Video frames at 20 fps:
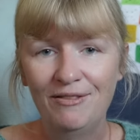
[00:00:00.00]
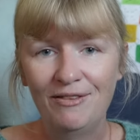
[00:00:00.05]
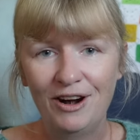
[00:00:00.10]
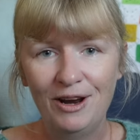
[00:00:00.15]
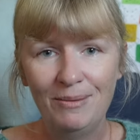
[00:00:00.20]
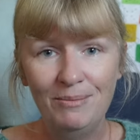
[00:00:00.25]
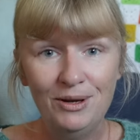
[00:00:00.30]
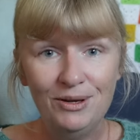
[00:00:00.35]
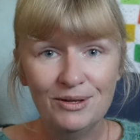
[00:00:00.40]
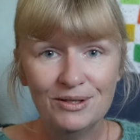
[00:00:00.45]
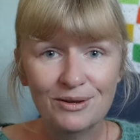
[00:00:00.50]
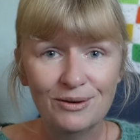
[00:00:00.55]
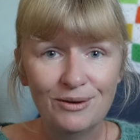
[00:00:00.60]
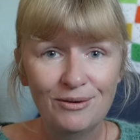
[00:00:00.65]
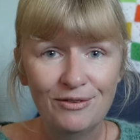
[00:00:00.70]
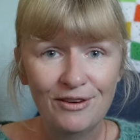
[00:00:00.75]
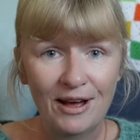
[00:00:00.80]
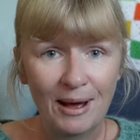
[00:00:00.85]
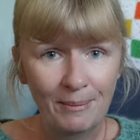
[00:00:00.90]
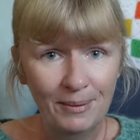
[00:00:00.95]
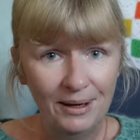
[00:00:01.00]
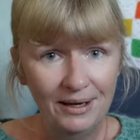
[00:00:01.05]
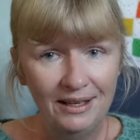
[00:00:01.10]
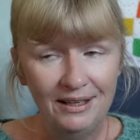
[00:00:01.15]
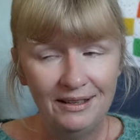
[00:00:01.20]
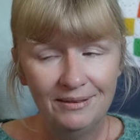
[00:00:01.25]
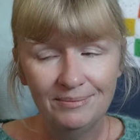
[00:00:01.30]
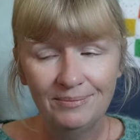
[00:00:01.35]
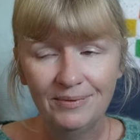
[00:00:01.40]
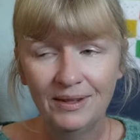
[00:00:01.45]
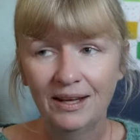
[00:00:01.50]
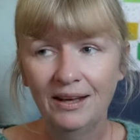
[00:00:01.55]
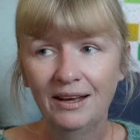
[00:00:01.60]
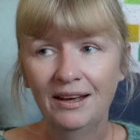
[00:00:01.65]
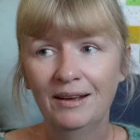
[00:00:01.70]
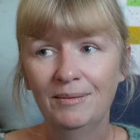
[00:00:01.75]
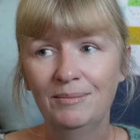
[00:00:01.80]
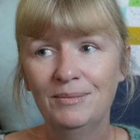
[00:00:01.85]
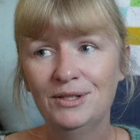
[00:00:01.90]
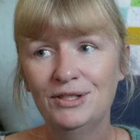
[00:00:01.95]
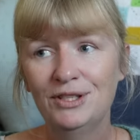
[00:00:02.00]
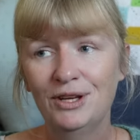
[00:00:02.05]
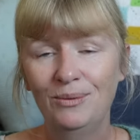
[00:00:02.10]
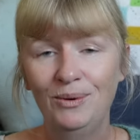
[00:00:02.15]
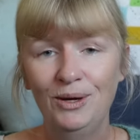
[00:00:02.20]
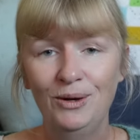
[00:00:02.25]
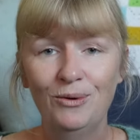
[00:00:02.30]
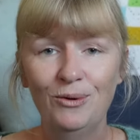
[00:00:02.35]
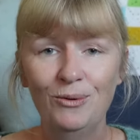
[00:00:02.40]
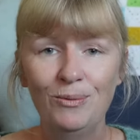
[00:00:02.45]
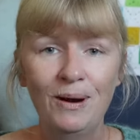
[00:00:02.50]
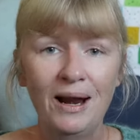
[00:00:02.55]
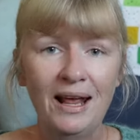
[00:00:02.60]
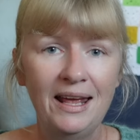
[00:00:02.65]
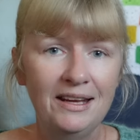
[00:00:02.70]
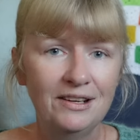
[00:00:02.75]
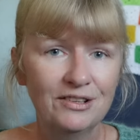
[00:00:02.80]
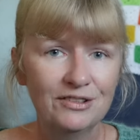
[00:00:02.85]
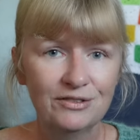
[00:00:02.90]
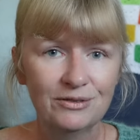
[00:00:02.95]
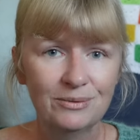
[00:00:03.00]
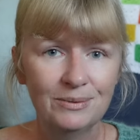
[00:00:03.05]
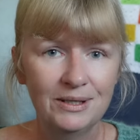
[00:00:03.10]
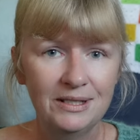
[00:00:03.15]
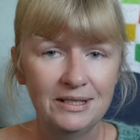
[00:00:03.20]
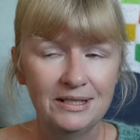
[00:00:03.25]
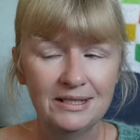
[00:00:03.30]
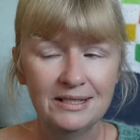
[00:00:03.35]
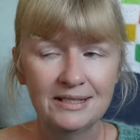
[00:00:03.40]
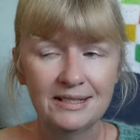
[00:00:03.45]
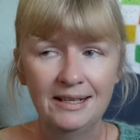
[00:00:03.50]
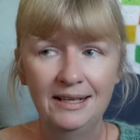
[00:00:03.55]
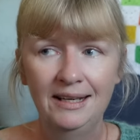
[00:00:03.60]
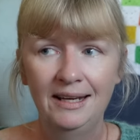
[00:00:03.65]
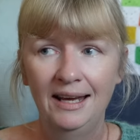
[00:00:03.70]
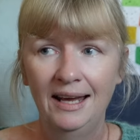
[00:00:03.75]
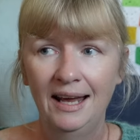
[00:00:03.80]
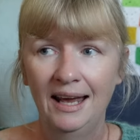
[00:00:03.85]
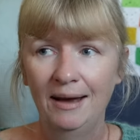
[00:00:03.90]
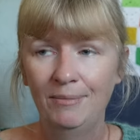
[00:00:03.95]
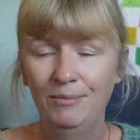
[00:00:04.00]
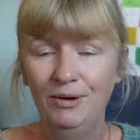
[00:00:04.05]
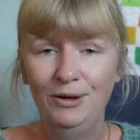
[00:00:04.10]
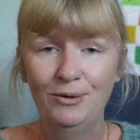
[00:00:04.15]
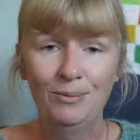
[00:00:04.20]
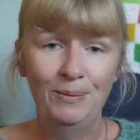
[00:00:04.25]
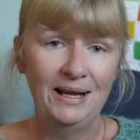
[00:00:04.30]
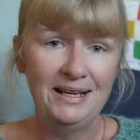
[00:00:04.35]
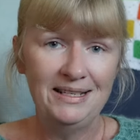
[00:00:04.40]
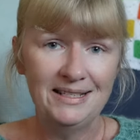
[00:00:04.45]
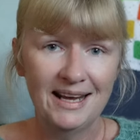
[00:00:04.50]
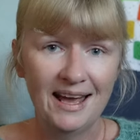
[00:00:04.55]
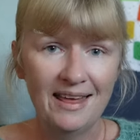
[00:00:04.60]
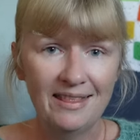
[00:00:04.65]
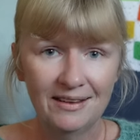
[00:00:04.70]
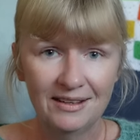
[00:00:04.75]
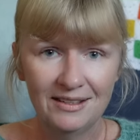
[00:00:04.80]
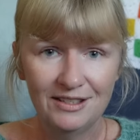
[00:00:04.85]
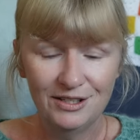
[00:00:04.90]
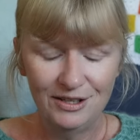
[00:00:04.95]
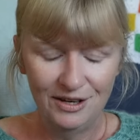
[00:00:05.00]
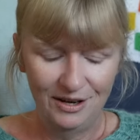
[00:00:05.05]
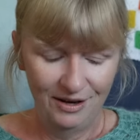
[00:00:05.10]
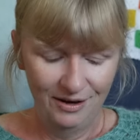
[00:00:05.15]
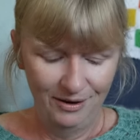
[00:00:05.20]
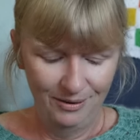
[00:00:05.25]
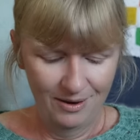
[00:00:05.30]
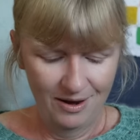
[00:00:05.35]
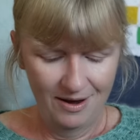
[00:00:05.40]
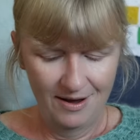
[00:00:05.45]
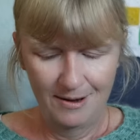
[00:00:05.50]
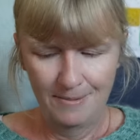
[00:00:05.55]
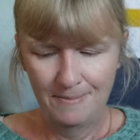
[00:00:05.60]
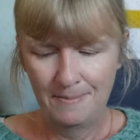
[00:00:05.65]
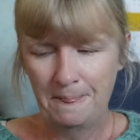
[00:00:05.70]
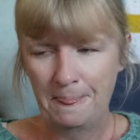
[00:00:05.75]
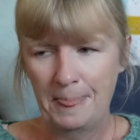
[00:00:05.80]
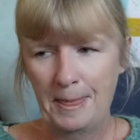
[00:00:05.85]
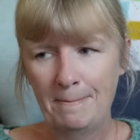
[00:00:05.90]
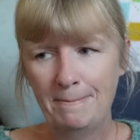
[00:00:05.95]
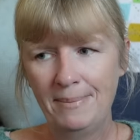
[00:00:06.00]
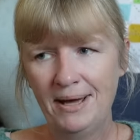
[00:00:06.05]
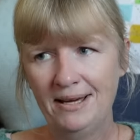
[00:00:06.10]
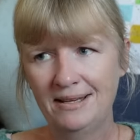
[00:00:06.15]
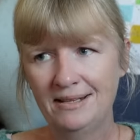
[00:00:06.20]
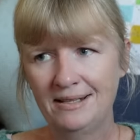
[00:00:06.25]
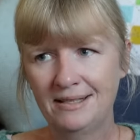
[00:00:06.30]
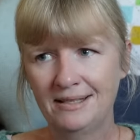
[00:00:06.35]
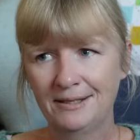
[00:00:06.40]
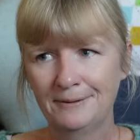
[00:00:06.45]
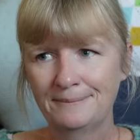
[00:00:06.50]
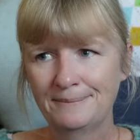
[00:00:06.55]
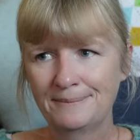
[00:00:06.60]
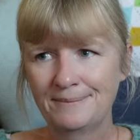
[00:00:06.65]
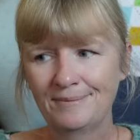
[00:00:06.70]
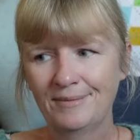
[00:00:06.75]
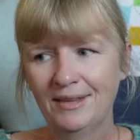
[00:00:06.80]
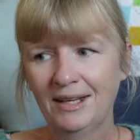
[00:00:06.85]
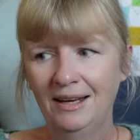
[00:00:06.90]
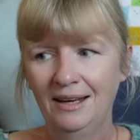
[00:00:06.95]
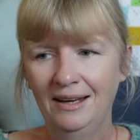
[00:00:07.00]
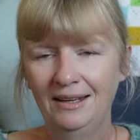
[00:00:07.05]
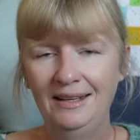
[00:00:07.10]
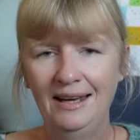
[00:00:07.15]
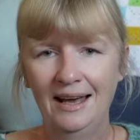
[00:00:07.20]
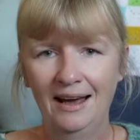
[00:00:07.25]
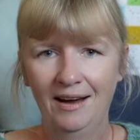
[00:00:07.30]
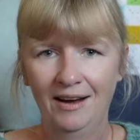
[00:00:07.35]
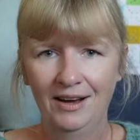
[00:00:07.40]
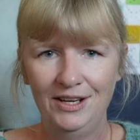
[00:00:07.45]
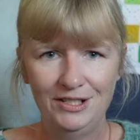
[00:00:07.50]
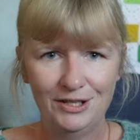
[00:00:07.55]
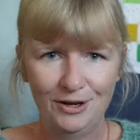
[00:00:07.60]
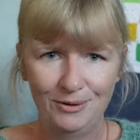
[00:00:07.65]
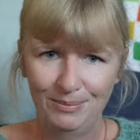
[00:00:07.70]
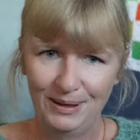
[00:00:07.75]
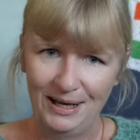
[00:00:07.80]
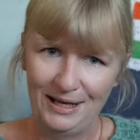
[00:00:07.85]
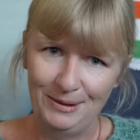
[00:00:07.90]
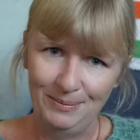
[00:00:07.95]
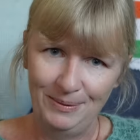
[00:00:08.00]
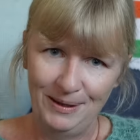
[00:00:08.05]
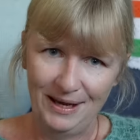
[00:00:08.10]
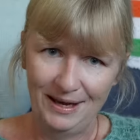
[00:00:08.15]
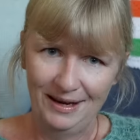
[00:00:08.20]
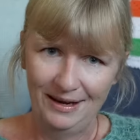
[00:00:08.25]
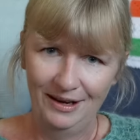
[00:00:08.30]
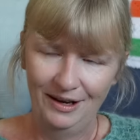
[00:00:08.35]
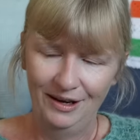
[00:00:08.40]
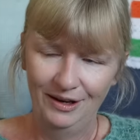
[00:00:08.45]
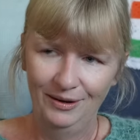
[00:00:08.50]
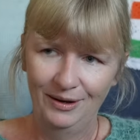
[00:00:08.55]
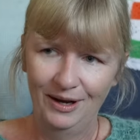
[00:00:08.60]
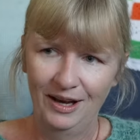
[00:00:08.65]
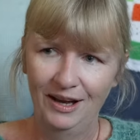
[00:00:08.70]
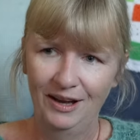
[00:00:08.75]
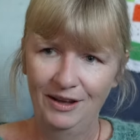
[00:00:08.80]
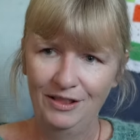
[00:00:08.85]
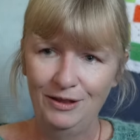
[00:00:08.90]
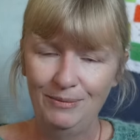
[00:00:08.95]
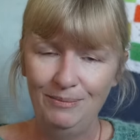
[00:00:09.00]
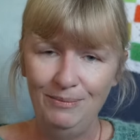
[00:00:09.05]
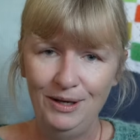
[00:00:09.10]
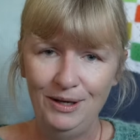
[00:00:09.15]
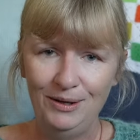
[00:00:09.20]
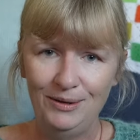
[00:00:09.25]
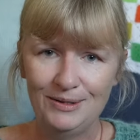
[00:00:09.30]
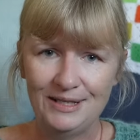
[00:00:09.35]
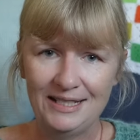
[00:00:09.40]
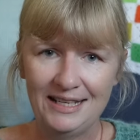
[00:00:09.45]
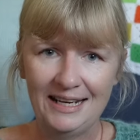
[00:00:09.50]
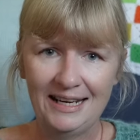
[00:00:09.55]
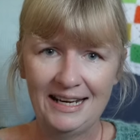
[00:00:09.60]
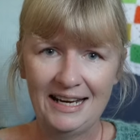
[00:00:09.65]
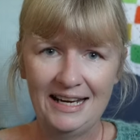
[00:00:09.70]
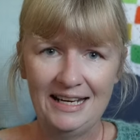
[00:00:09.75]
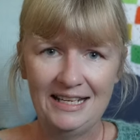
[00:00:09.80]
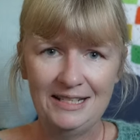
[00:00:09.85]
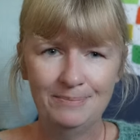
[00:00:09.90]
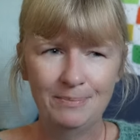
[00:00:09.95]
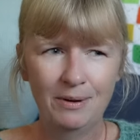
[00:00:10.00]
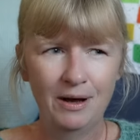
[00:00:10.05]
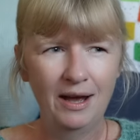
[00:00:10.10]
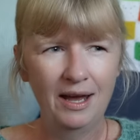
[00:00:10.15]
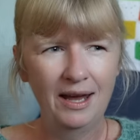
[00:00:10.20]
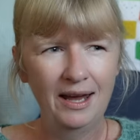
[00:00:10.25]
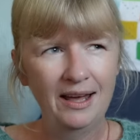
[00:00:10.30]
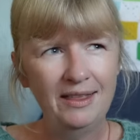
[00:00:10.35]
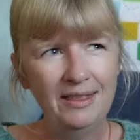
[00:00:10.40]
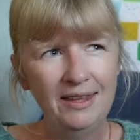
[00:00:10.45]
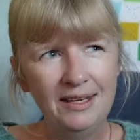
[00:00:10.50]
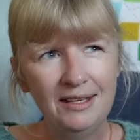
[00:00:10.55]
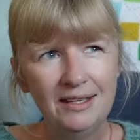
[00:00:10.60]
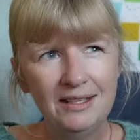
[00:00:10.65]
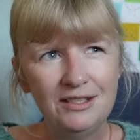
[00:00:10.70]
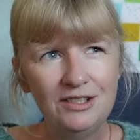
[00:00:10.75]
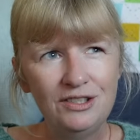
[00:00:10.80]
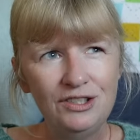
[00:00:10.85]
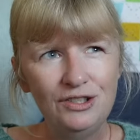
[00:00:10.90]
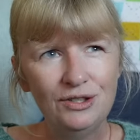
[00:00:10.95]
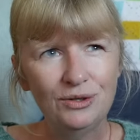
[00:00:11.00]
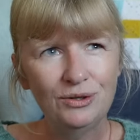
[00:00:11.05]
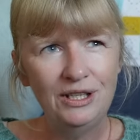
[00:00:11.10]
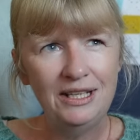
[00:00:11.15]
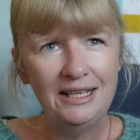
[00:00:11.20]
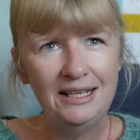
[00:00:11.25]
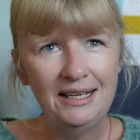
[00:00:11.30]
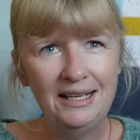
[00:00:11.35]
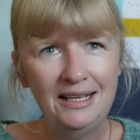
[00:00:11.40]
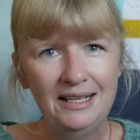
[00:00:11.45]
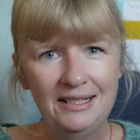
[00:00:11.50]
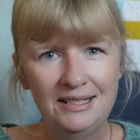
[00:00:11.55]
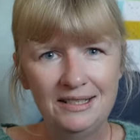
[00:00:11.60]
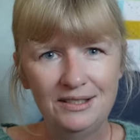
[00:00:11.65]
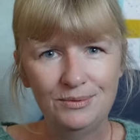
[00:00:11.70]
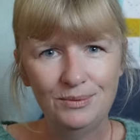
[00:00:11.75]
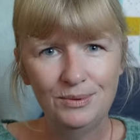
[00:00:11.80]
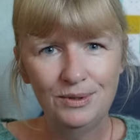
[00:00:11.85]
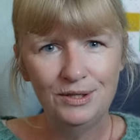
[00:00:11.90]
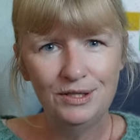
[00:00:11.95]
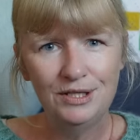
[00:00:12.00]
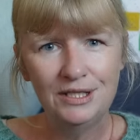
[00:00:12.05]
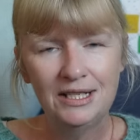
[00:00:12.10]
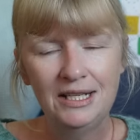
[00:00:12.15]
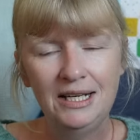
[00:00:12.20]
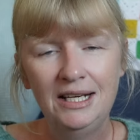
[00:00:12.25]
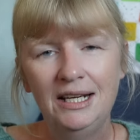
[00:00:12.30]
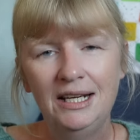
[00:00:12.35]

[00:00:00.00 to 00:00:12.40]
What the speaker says: a very musical family, so we all play instruments and we all play together too, but Yeah, I don't play the piano. The music is by, I think it's Johnny Eastwood.